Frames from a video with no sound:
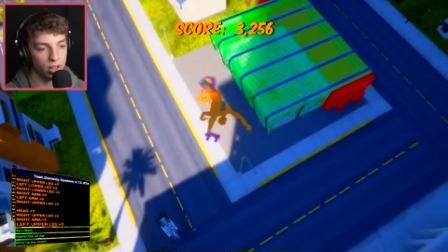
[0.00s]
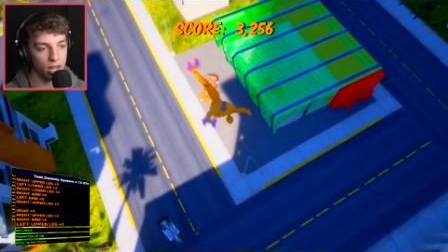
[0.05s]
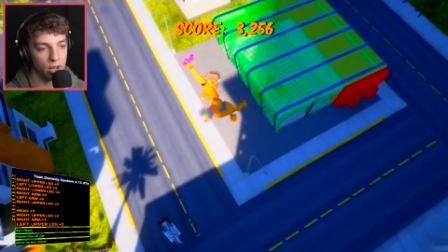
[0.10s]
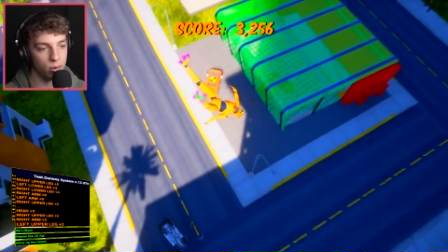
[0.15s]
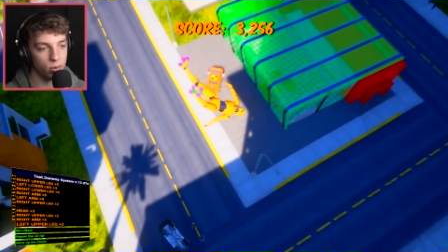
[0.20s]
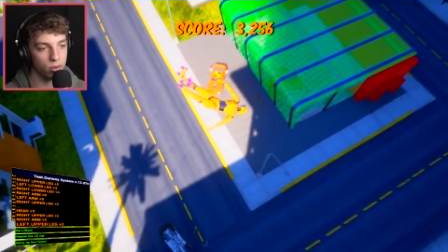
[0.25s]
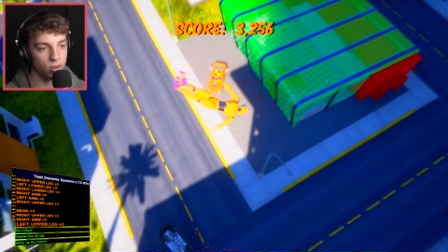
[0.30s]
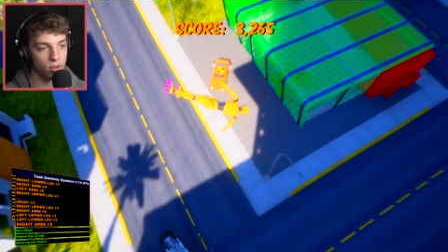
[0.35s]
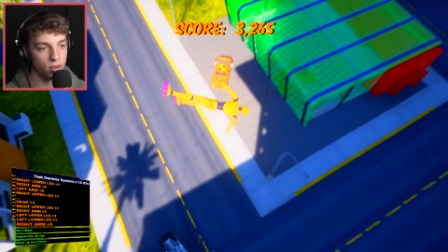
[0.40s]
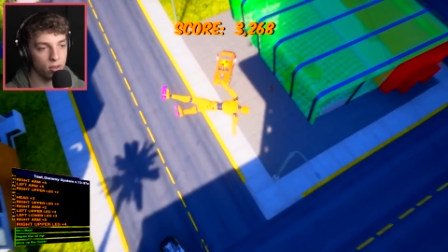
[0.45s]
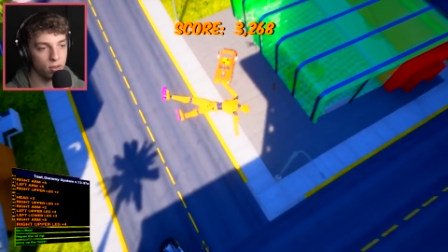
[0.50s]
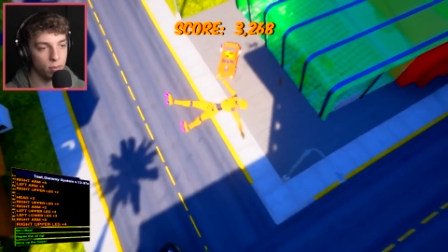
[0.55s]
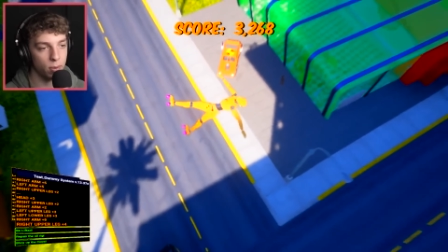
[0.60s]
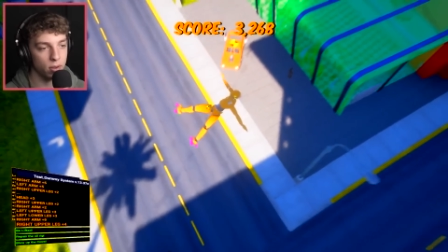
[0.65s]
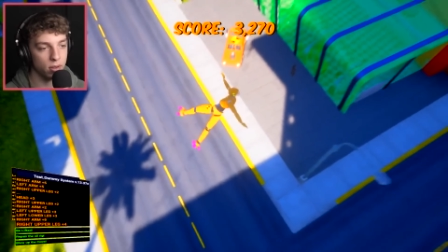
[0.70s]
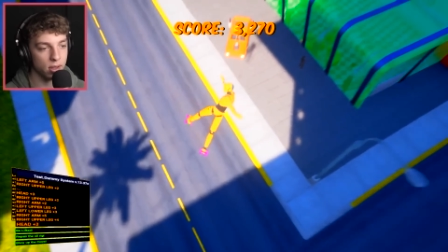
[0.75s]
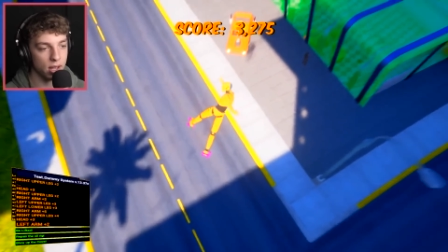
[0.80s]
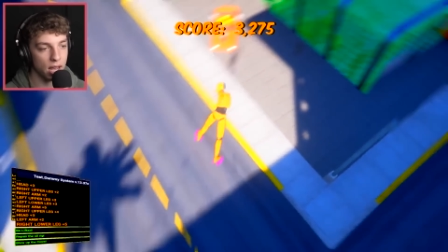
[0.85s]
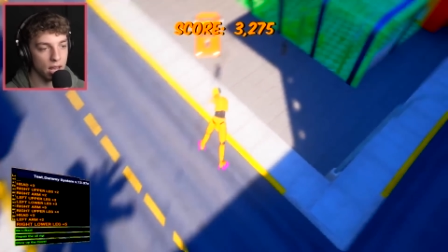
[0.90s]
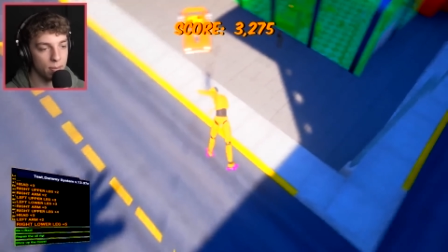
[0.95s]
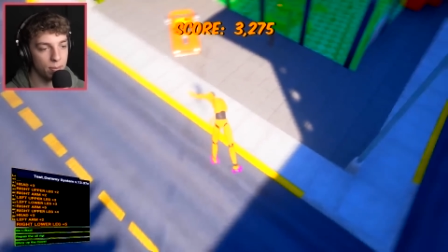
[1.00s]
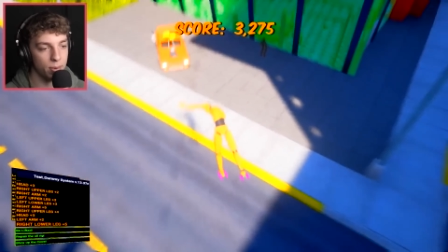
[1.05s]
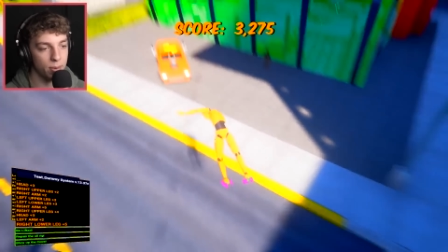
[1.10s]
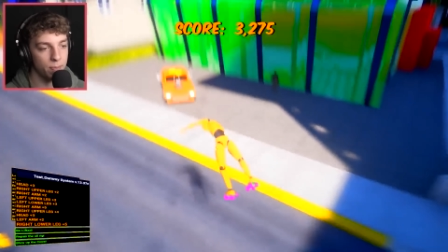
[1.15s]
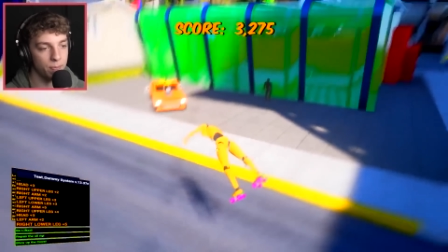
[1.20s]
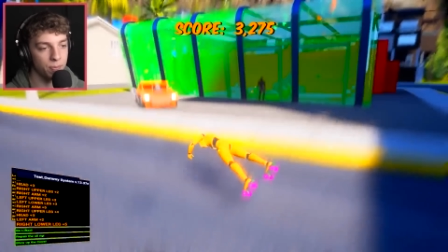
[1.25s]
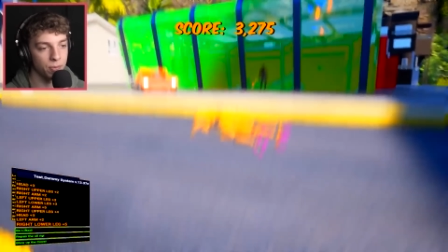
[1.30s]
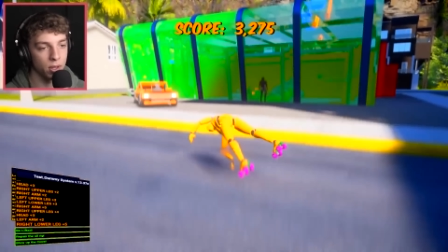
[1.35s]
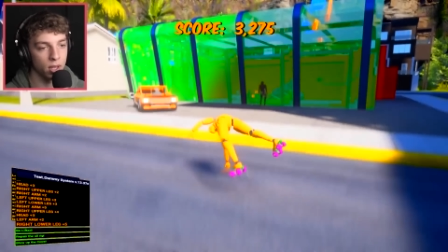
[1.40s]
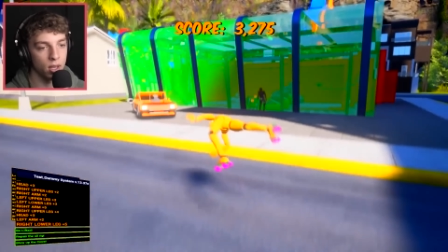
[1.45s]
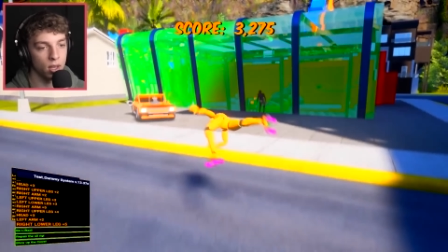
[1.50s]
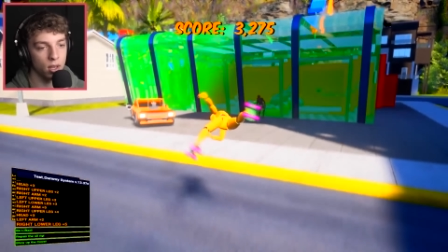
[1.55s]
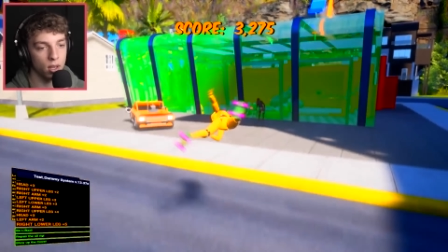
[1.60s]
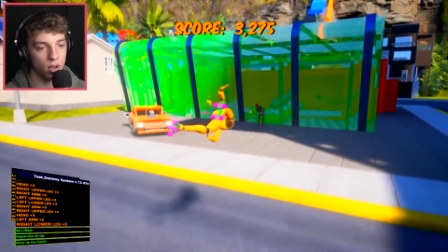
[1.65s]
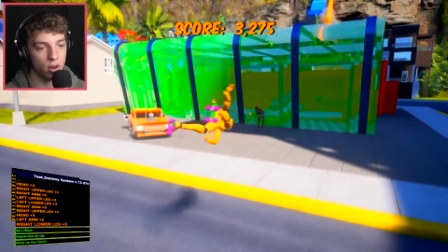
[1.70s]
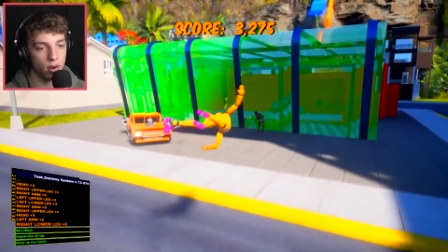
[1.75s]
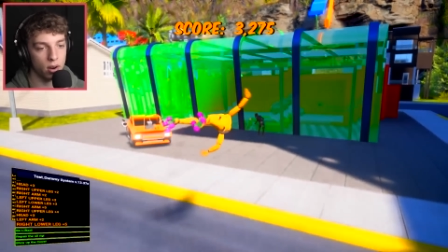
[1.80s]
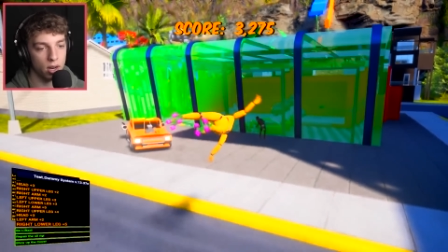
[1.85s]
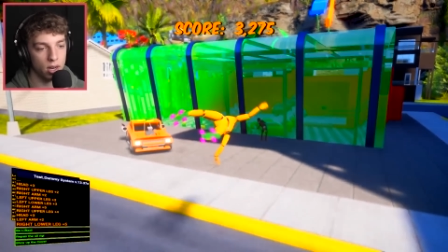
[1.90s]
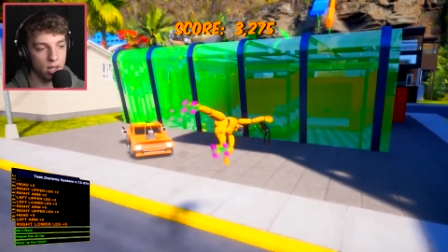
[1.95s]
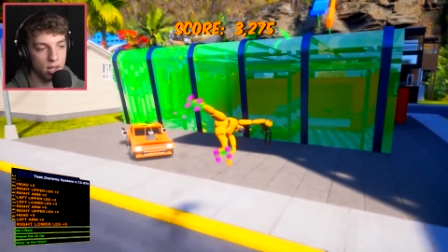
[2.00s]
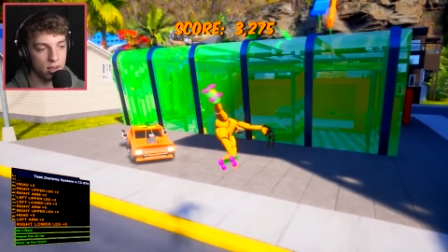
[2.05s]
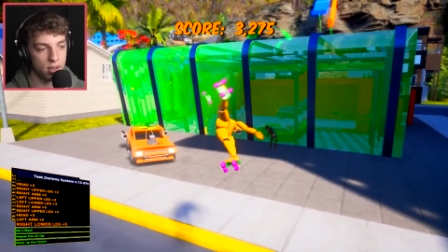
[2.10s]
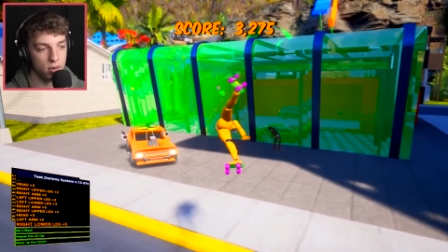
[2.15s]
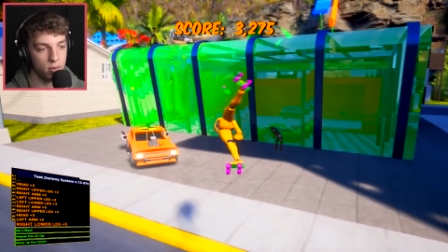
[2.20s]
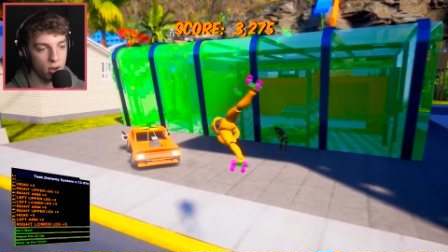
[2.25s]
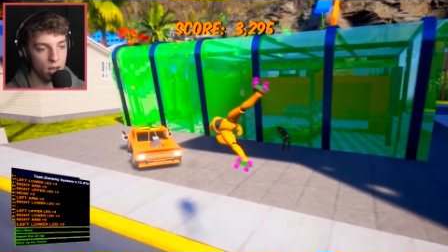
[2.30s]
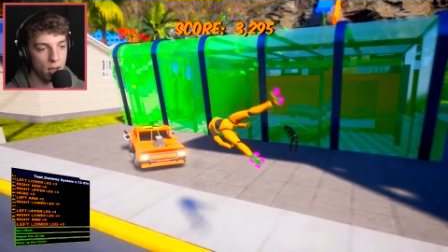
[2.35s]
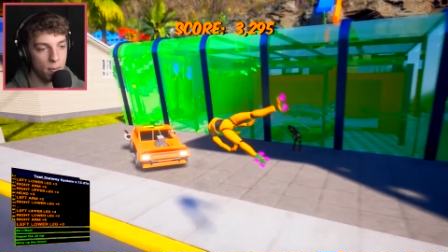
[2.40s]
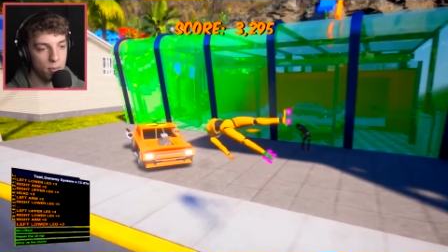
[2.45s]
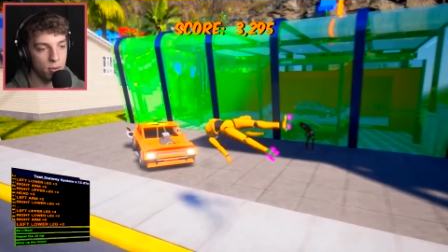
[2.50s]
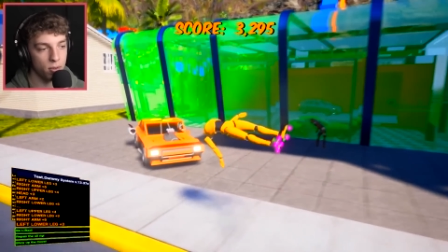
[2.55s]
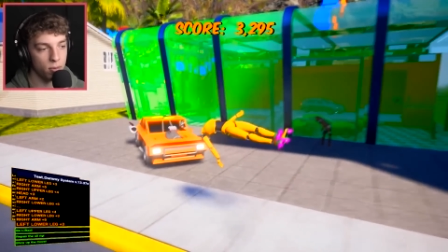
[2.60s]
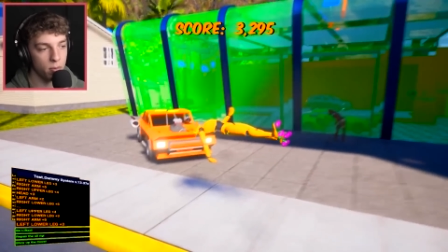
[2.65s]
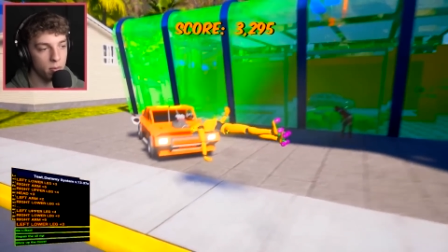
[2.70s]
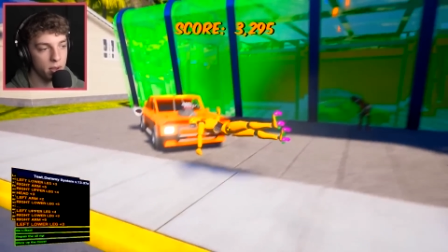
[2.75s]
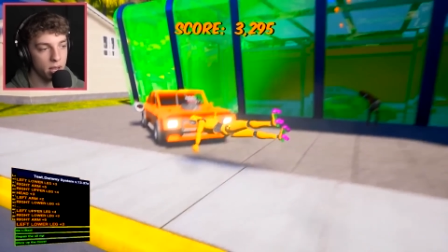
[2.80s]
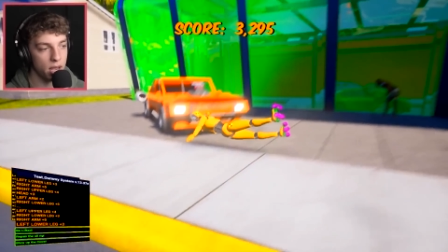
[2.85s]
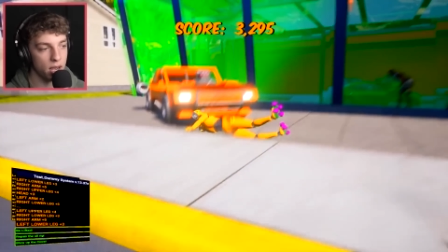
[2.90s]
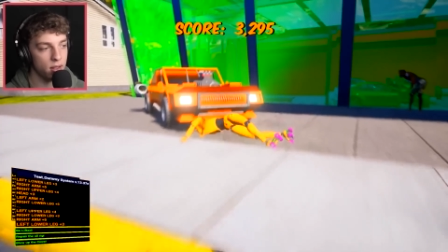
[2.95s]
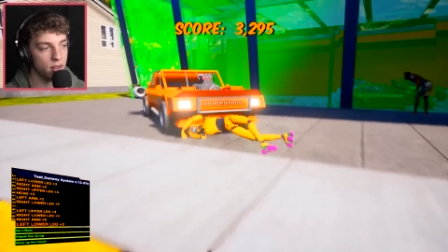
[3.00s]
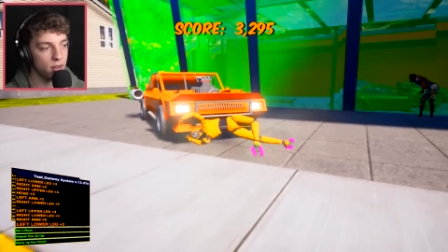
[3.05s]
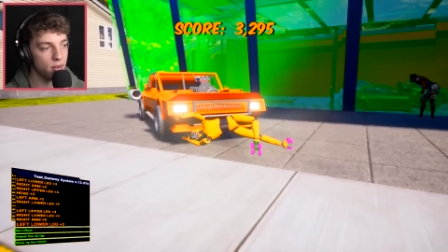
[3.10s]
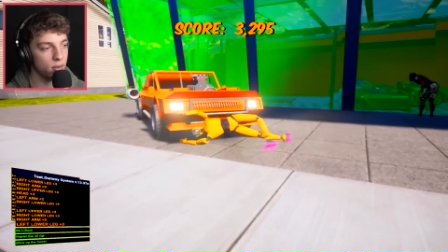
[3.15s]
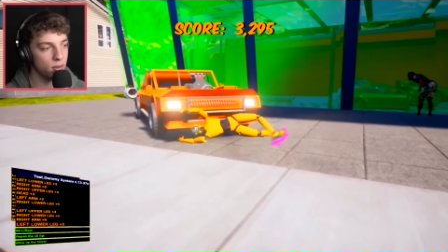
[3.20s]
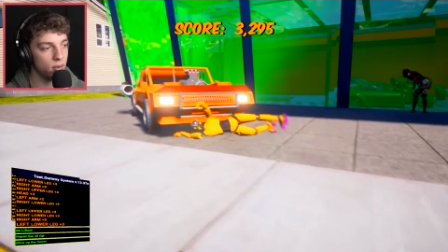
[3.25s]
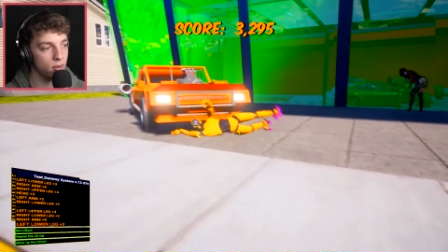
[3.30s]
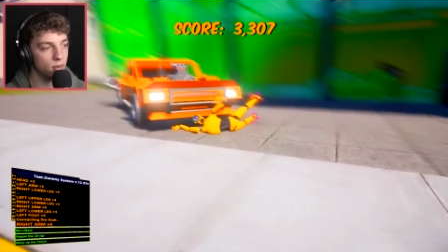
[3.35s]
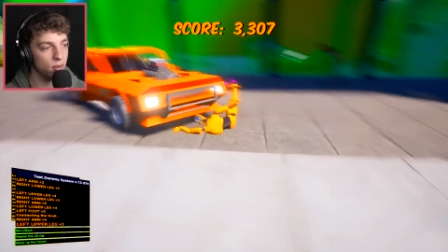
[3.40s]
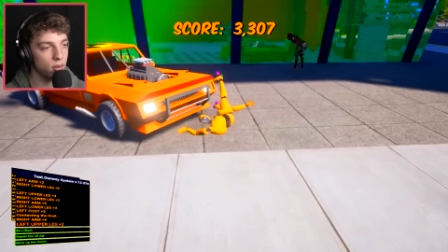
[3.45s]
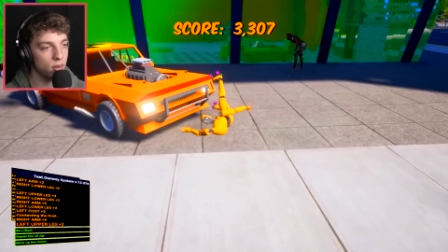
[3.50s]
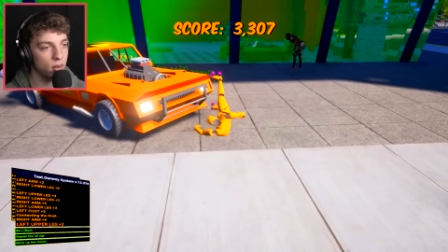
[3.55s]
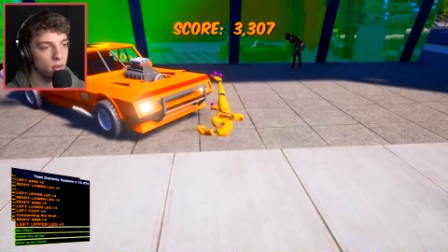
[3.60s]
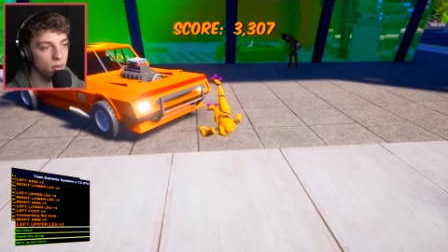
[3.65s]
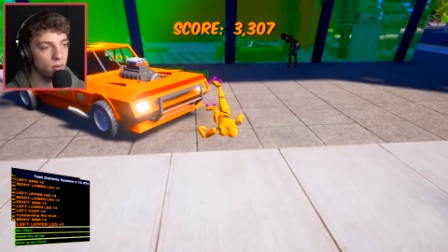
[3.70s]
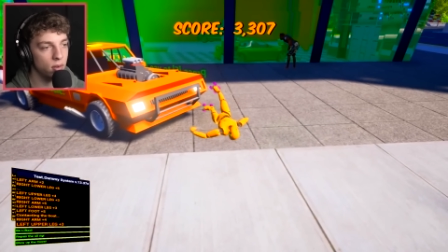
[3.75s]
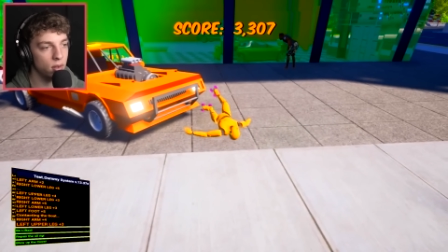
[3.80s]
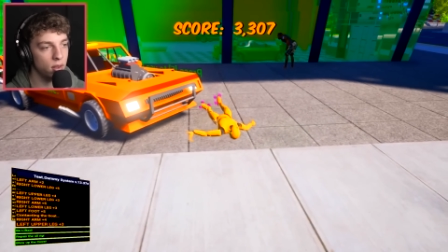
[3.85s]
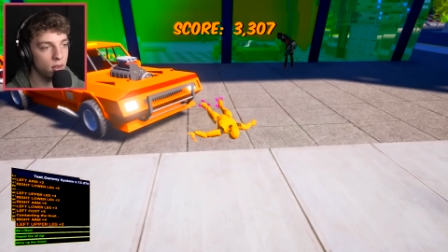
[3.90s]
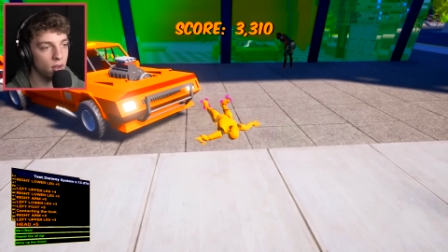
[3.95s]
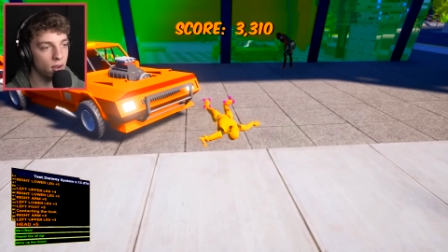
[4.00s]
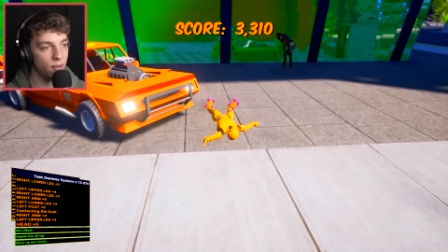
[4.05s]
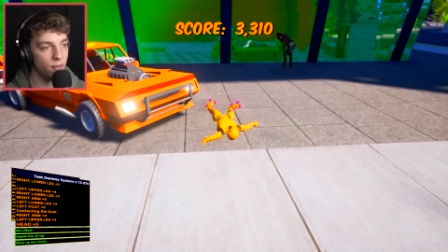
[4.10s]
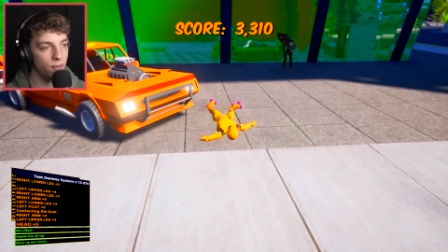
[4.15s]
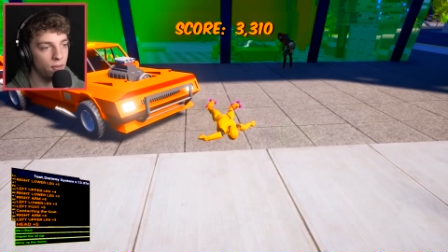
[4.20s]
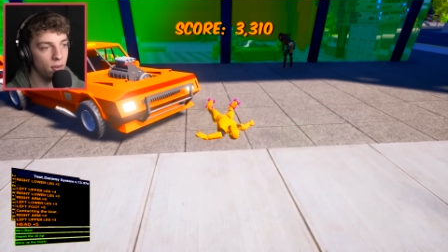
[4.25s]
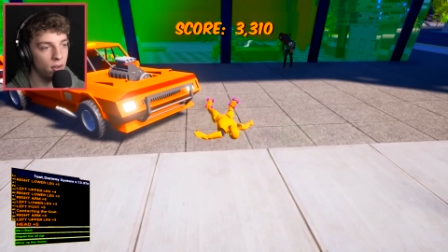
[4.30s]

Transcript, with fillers: think that was supposed to happen. All right. Let's see what happens when we get in the... What the...